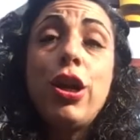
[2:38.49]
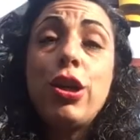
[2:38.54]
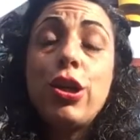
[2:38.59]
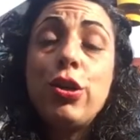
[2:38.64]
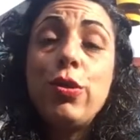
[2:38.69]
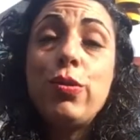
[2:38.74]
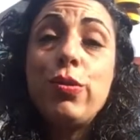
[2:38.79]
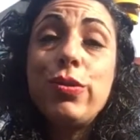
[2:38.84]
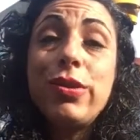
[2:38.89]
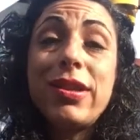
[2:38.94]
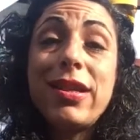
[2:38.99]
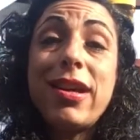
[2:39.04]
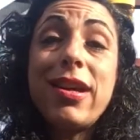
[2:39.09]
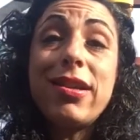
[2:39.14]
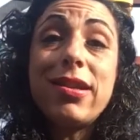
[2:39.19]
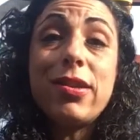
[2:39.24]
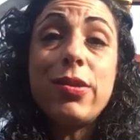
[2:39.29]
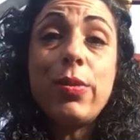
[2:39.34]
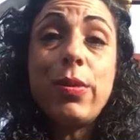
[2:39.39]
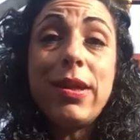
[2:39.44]
you will
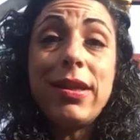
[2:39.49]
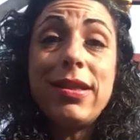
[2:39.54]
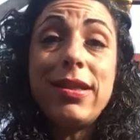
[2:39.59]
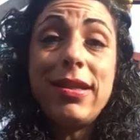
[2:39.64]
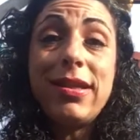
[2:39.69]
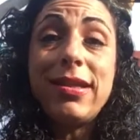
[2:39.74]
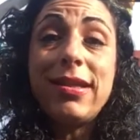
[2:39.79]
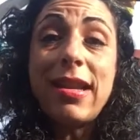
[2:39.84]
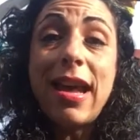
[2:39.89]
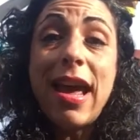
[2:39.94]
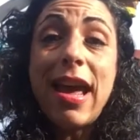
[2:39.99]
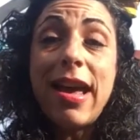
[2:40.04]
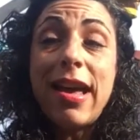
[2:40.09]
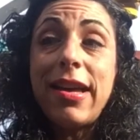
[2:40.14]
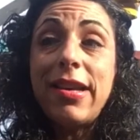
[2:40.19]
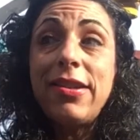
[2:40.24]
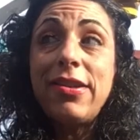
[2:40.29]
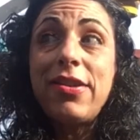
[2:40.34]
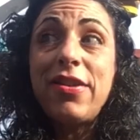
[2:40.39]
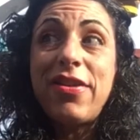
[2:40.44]
start to
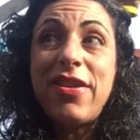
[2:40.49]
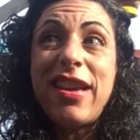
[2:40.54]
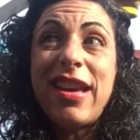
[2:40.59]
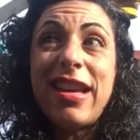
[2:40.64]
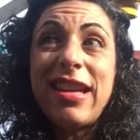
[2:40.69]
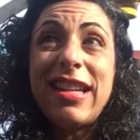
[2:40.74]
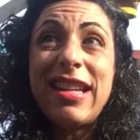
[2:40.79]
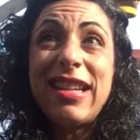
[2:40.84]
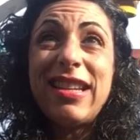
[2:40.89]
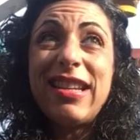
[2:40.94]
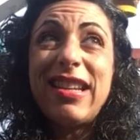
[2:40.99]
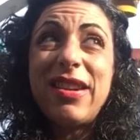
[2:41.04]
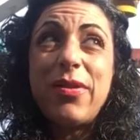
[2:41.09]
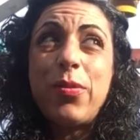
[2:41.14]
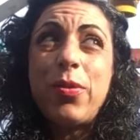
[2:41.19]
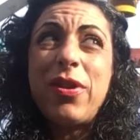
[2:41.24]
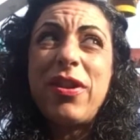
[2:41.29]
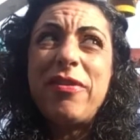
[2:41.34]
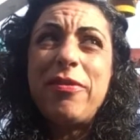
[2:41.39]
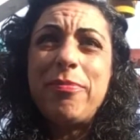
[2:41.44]
understand that
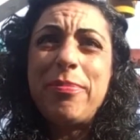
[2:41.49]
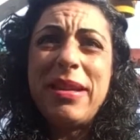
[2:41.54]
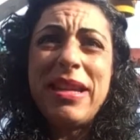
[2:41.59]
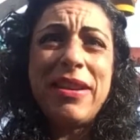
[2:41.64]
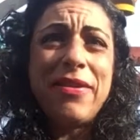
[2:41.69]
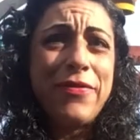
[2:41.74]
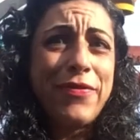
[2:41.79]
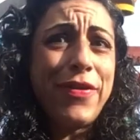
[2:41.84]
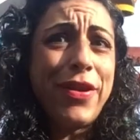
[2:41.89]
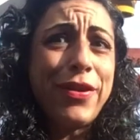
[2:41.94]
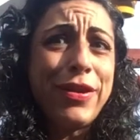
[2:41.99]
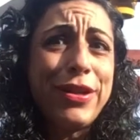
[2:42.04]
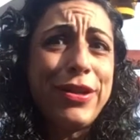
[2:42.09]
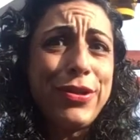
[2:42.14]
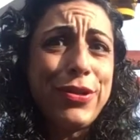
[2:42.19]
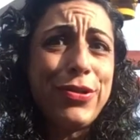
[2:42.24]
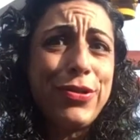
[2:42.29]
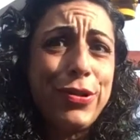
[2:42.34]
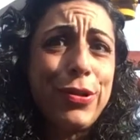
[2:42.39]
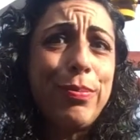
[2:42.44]
we're being very
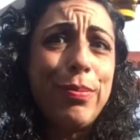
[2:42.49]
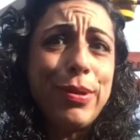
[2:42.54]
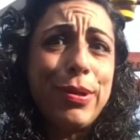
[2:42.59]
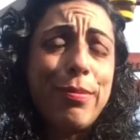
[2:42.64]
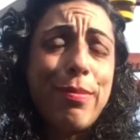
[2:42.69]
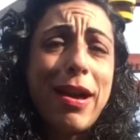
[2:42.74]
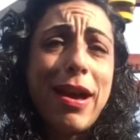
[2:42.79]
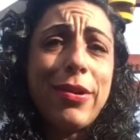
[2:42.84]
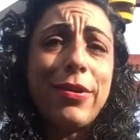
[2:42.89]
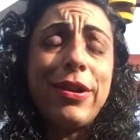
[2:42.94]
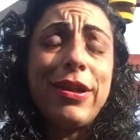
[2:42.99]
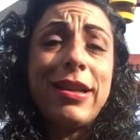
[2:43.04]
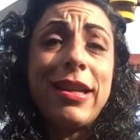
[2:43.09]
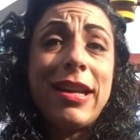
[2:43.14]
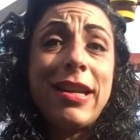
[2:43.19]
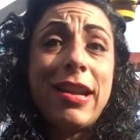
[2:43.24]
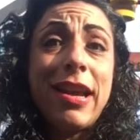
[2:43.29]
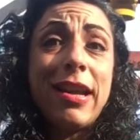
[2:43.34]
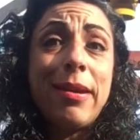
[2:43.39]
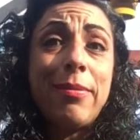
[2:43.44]
stupid about it.
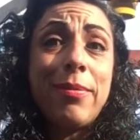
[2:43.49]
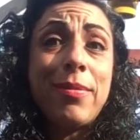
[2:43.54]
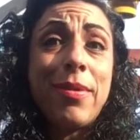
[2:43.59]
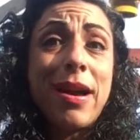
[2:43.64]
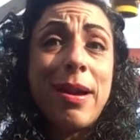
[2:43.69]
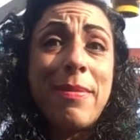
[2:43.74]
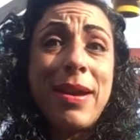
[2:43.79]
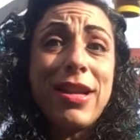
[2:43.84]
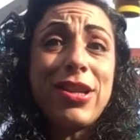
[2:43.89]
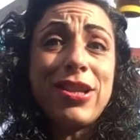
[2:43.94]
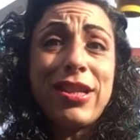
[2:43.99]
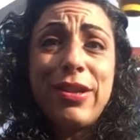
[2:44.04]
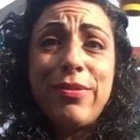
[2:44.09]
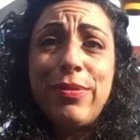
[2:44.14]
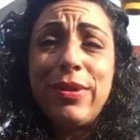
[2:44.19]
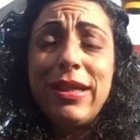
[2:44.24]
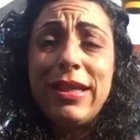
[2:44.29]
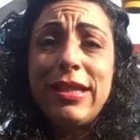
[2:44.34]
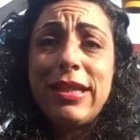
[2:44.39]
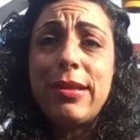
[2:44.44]
And I'm actually
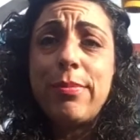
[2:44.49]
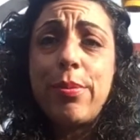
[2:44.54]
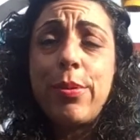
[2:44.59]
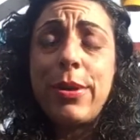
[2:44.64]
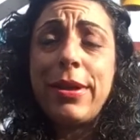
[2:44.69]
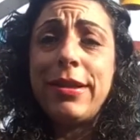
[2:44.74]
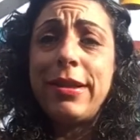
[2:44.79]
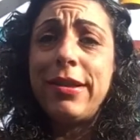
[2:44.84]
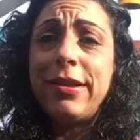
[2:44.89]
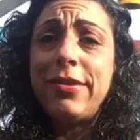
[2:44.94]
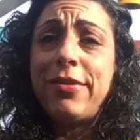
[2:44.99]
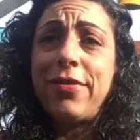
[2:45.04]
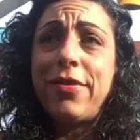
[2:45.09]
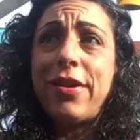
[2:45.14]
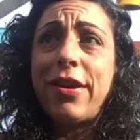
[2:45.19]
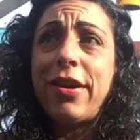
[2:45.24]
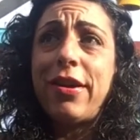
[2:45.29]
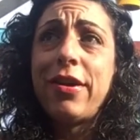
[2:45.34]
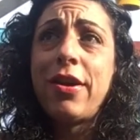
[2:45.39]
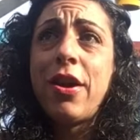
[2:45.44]
really disappointed
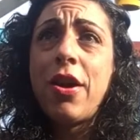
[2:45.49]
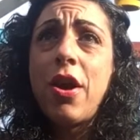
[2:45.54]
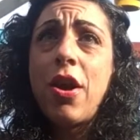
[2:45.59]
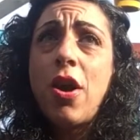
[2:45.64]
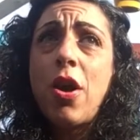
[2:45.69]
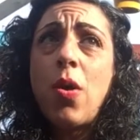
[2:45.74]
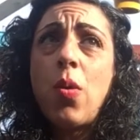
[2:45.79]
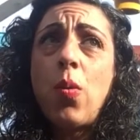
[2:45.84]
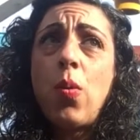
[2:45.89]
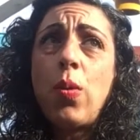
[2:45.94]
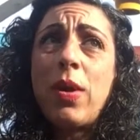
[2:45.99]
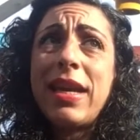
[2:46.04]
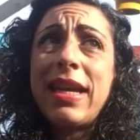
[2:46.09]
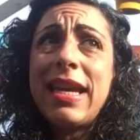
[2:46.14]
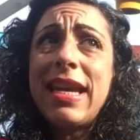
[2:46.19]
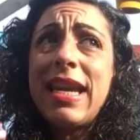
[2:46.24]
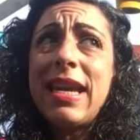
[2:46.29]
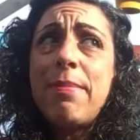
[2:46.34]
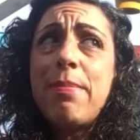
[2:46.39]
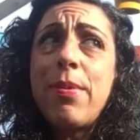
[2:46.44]
that we
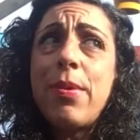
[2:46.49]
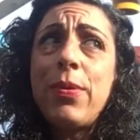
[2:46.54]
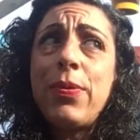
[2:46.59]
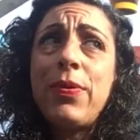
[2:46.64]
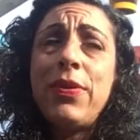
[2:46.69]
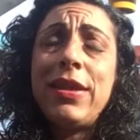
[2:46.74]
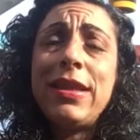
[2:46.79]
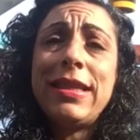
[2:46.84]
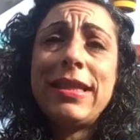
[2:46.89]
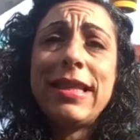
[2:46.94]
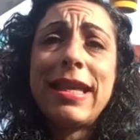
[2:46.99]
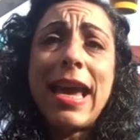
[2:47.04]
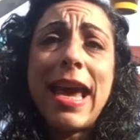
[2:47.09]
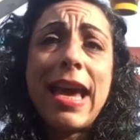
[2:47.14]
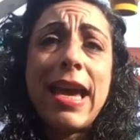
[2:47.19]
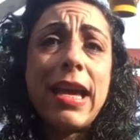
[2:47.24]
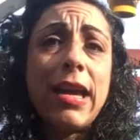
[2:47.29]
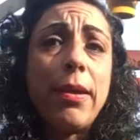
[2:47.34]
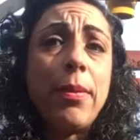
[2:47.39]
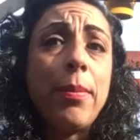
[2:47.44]
keep on this
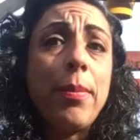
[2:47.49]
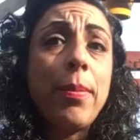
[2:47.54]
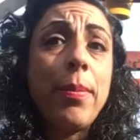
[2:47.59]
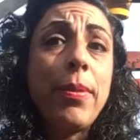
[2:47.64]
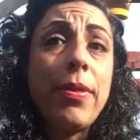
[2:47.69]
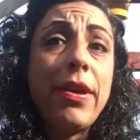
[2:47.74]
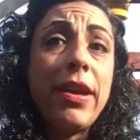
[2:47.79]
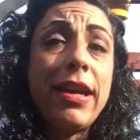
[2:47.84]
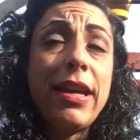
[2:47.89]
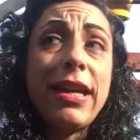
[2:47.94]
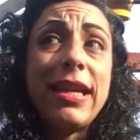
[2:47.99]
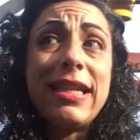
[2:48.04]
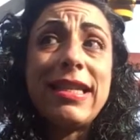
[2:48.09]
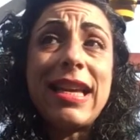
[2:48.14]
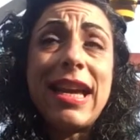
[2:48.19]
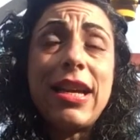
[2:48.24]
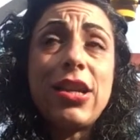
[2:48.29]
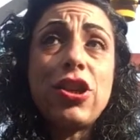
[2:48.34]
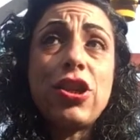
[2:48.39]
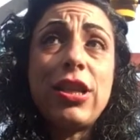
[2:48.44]
game that is
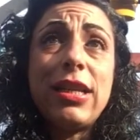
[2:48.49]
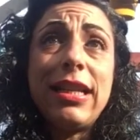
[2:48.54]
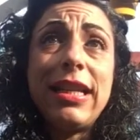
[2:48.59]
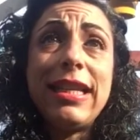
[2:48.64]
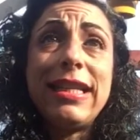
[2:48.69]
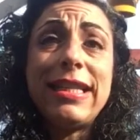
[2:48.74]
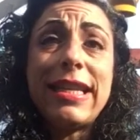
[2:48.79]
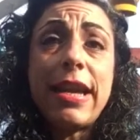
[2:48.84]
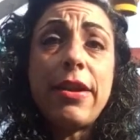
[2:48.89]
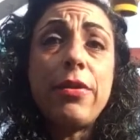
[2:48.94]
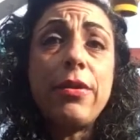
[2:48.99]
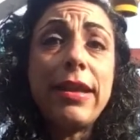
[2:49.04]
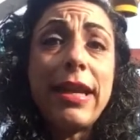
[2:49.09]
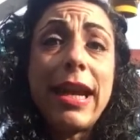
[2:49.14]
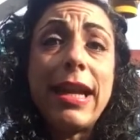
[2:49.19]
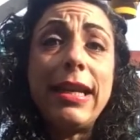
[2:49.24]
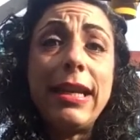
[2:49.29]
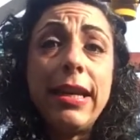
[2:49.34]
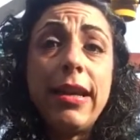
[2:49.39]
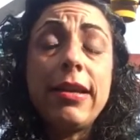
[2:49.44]
actually
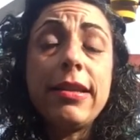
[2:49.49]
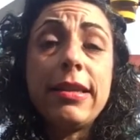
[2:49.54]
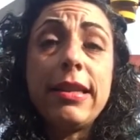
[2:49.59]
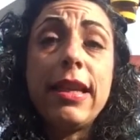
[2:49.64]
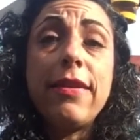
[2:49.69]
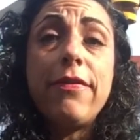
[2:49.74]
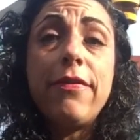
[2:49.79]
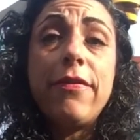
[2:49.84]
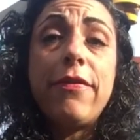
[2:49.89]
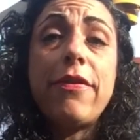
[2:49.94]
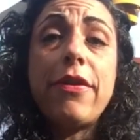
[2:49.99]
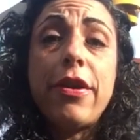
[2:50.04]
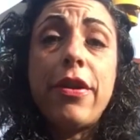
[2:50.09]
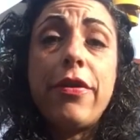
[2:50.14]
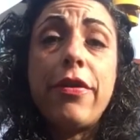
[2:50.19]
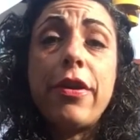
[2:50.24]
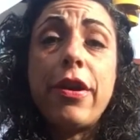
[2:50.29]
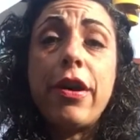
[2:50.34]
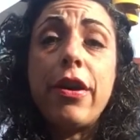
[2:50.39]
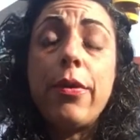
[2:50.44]
segregating us even
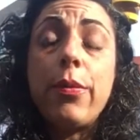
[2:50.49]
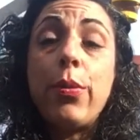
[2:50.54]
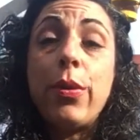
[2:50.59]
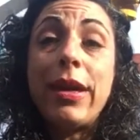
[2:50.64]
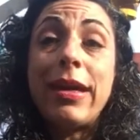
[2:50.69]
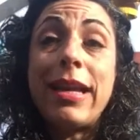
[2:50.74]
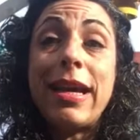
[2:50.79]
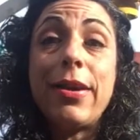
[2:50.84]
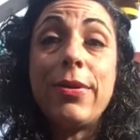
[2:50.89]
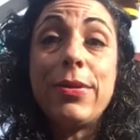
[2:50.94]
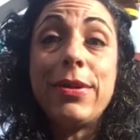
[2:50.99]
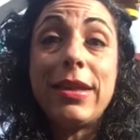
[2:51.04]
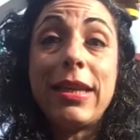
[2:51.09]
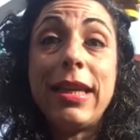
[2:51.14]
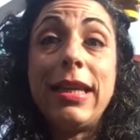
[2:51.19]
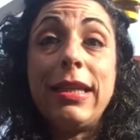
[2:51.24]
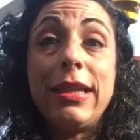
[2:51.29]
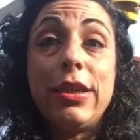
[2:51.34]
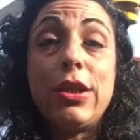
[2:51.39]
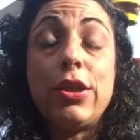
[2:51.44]
further, when our
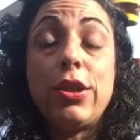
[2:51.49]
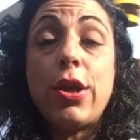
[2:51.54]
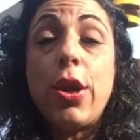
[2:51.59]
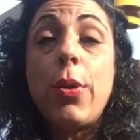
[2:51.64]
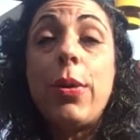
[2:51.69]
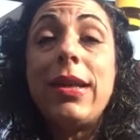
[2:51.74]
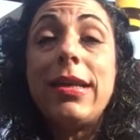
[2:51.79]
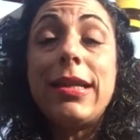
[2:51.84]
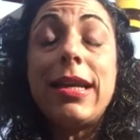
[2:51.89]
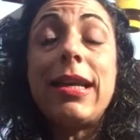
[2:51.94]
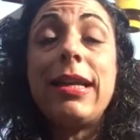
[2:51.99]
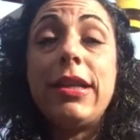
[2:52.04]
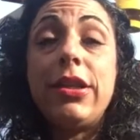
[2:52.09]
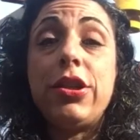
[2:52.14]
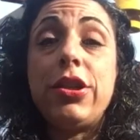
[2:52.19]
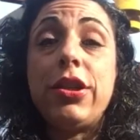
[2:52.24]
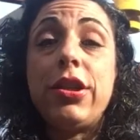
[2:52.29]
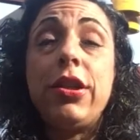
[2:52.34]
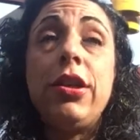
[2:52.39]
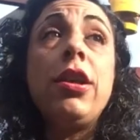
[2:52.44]
skin is so
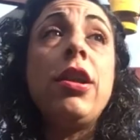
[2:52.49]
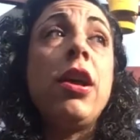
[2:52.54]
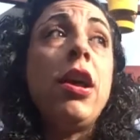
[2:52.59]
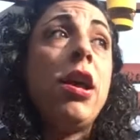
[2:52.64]
intelligent